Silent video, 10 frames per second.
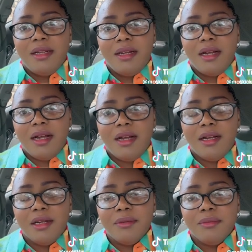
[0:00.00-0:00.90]

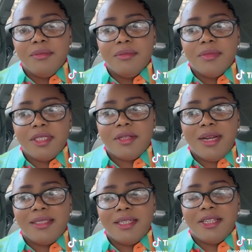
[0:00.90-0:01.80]
So
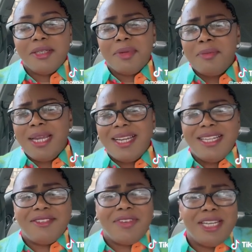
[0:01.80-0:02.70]
I see all these people making
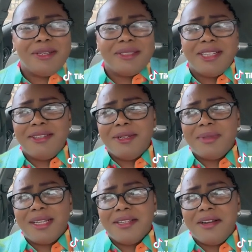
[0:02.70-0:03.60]
these videos. They don't know what
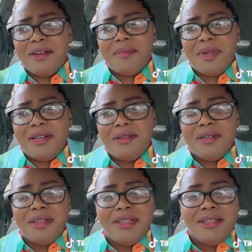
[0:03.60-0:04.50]
they're talking about.
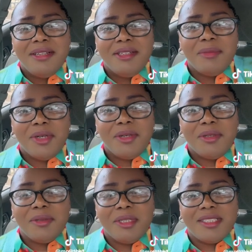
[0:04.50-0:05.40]
I'm like,
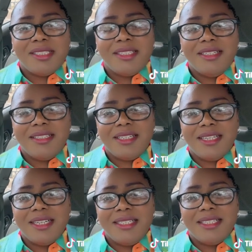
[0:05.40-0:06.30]
oh, the descendants of
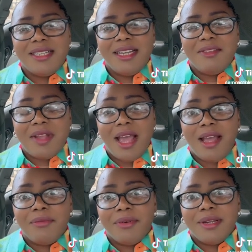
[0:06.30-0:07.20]
the enslaved
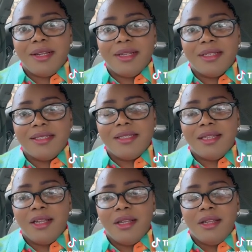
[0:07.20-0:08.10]
Africans
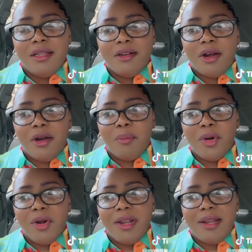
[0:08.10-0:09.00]
are
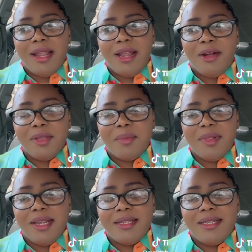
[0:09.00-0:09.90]
burning down the
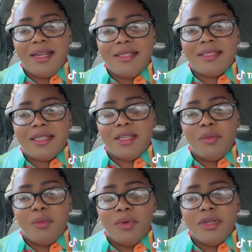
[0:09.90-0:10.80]

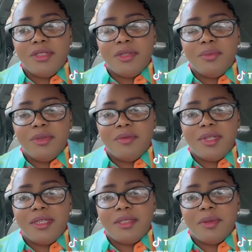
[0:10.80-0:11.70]
plantation. Where's your proof
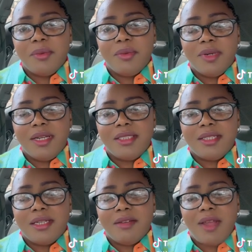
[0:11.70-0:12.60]
that these people were
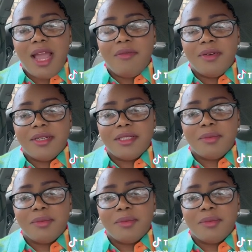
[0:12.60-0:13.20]
enslaved Africans?